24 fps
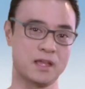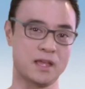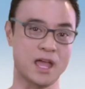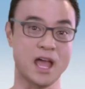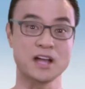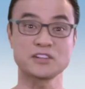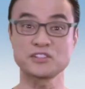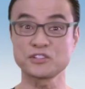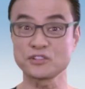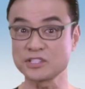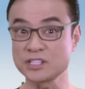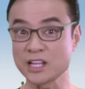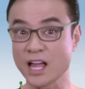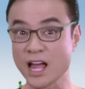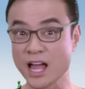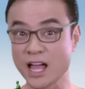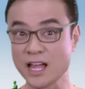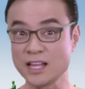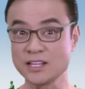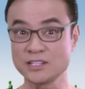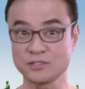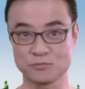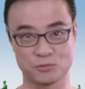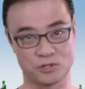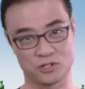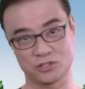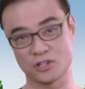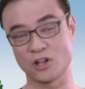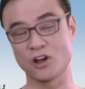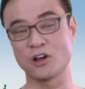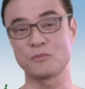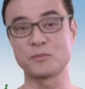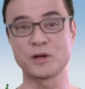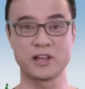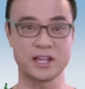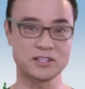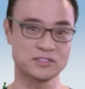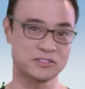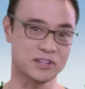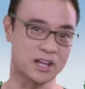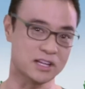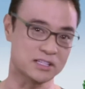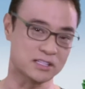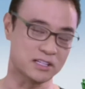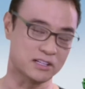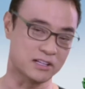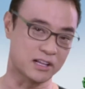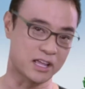exercise. We're going to talk about
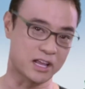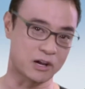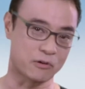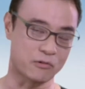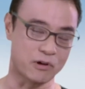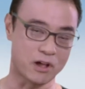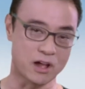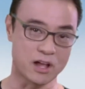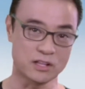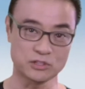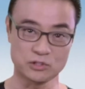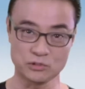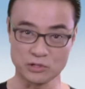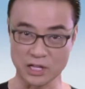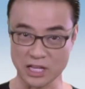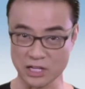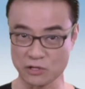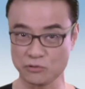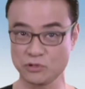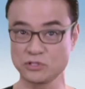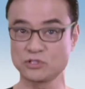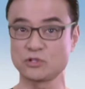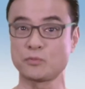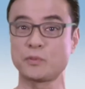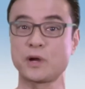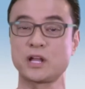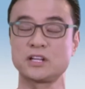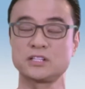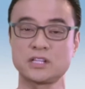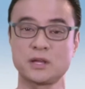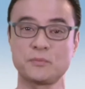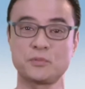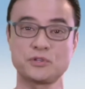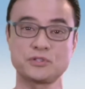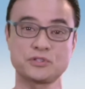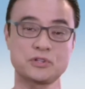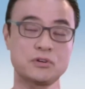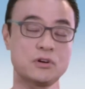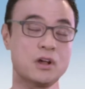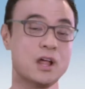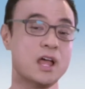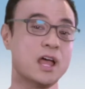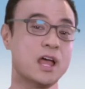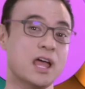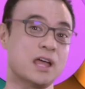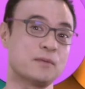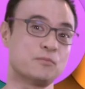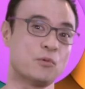exercise a little later on to increase your body temperature.
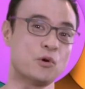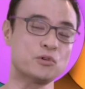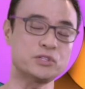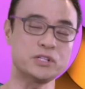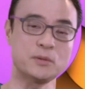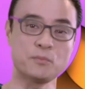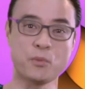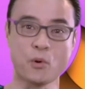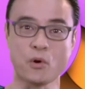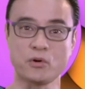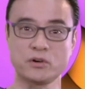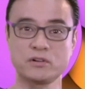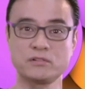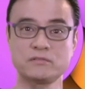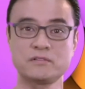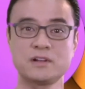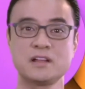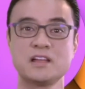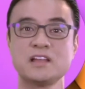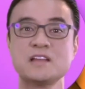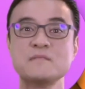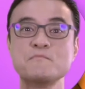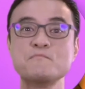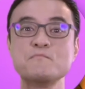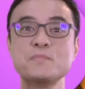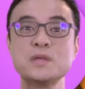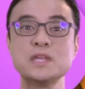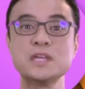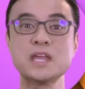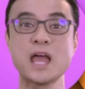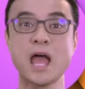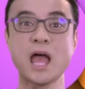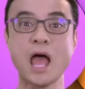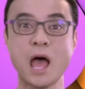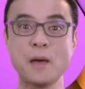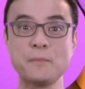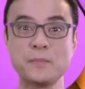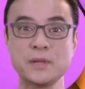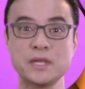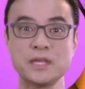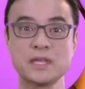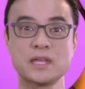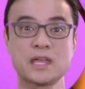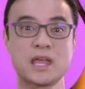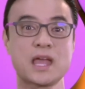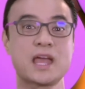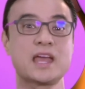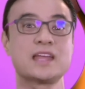And most important, be
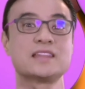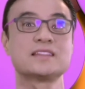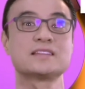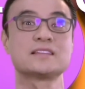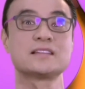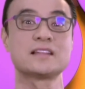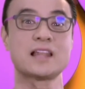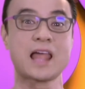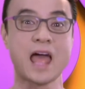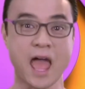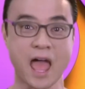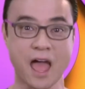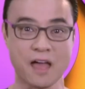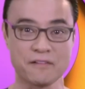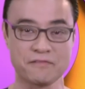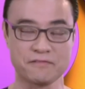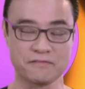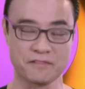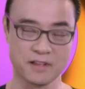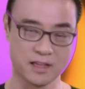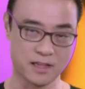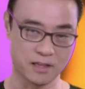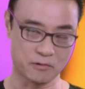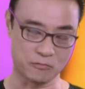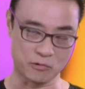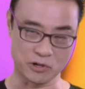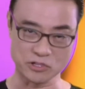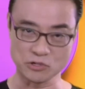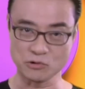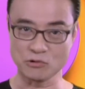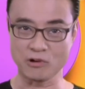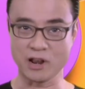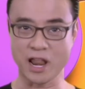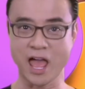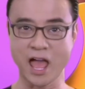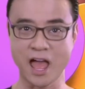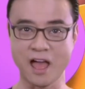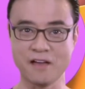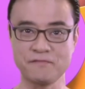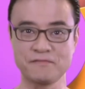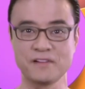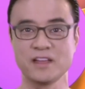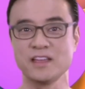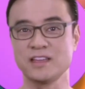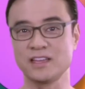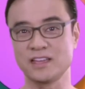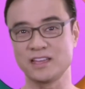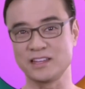happy and laugh. When you laugh,
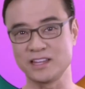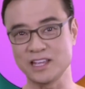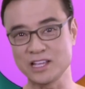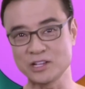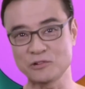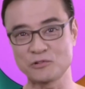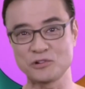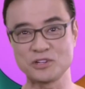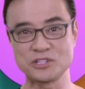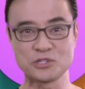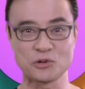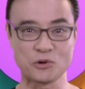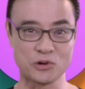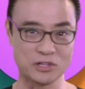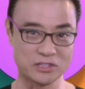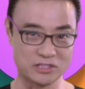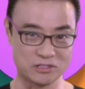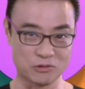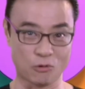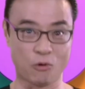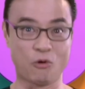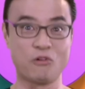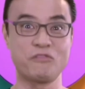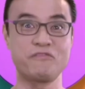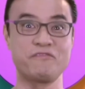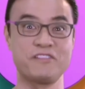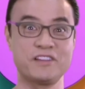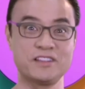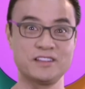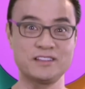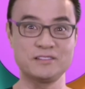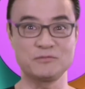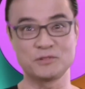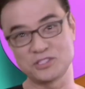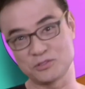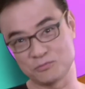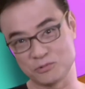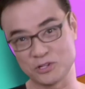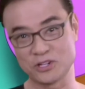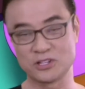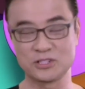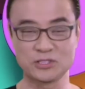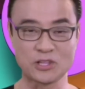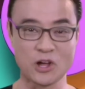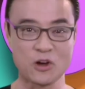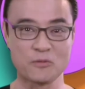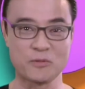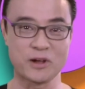it increases your endorphin, which we're going to
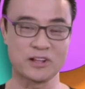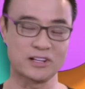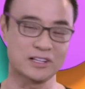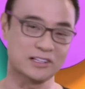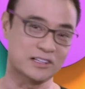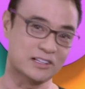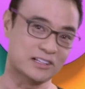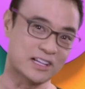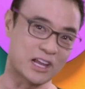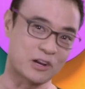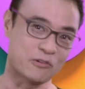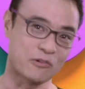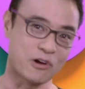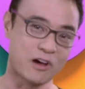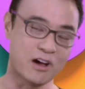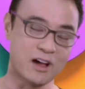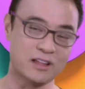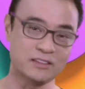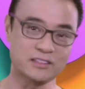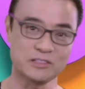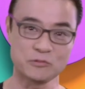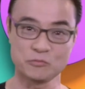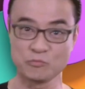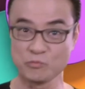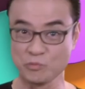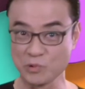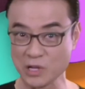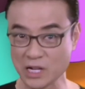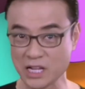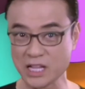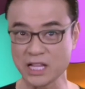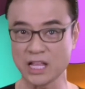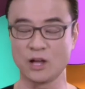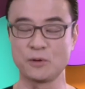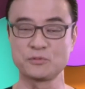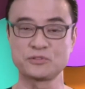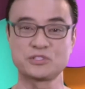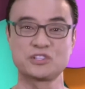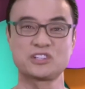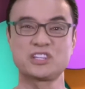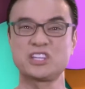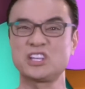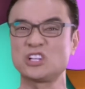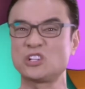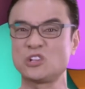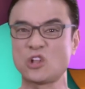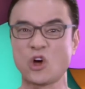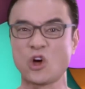talk about a little later on. That really helps to
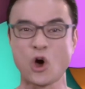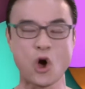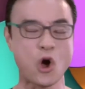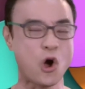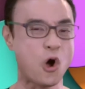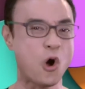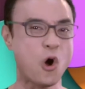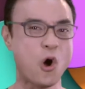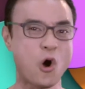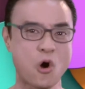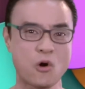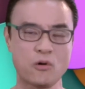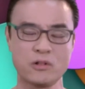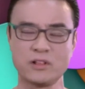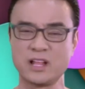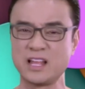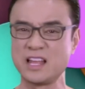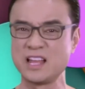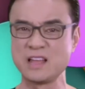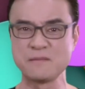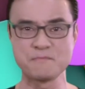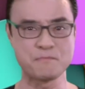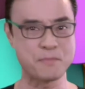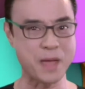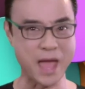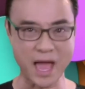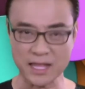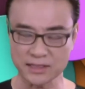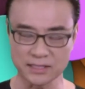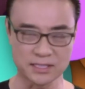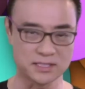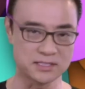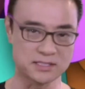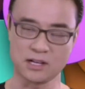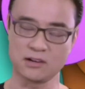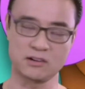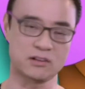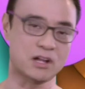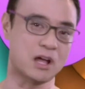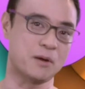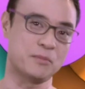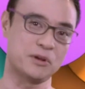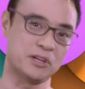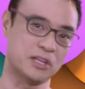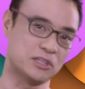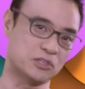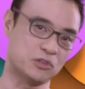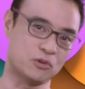kill all bad things that are
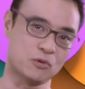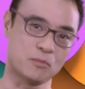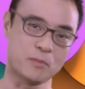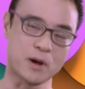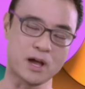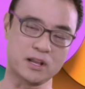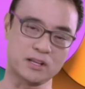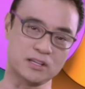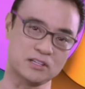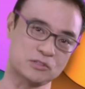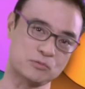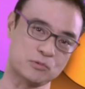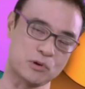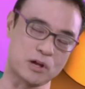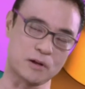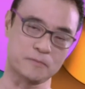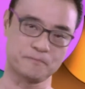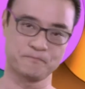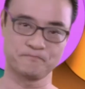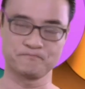coming into your body as well.